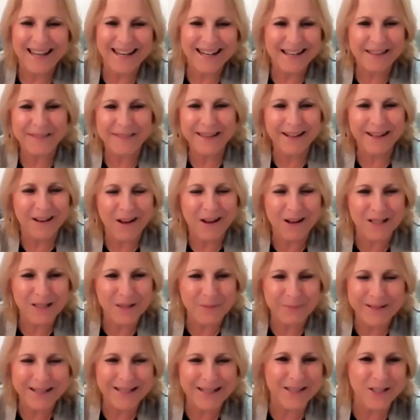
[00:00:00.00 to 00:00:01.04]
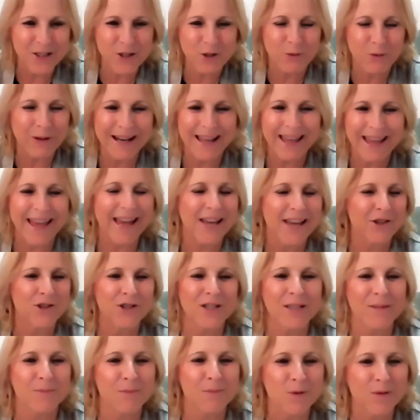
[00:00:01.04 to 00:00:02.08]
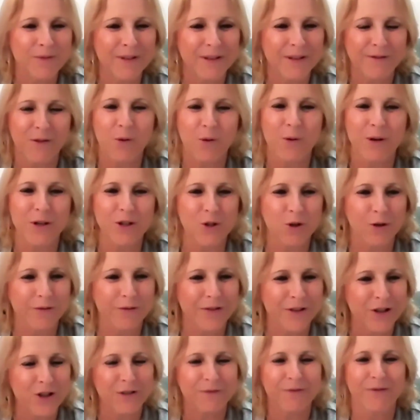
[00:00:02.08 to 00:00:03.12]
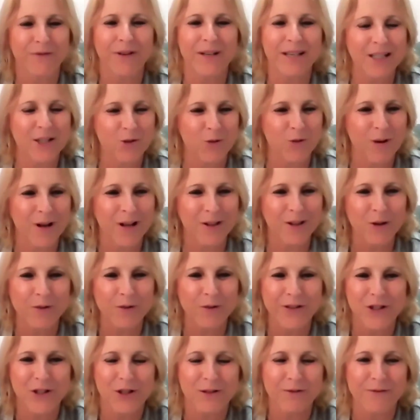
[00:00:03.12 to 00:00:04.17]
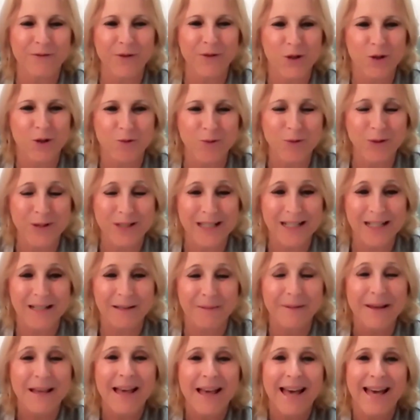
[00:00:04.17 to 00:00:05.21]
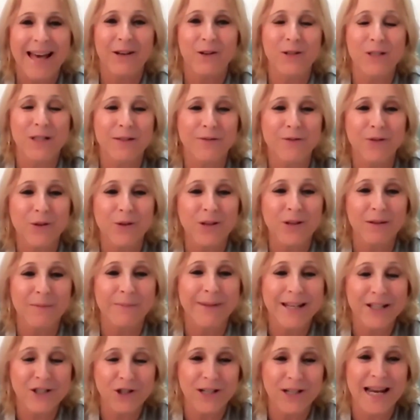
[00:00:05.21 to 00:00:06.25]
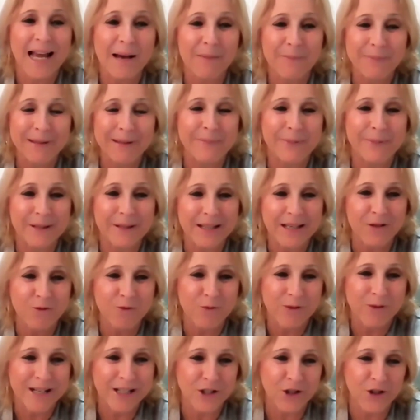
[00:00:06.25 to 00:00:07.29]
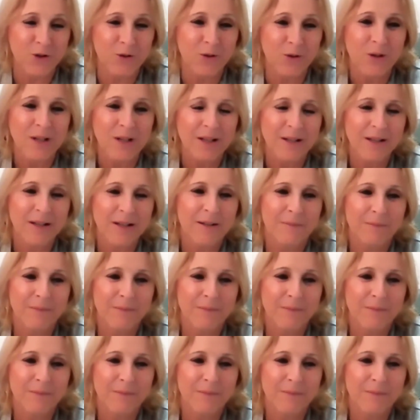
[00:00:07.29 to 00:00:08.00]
Anything last minute that you want to add, just moving forward, your vision for Israel, your vision for Jerusalem, and also if you can mention how people can reach you,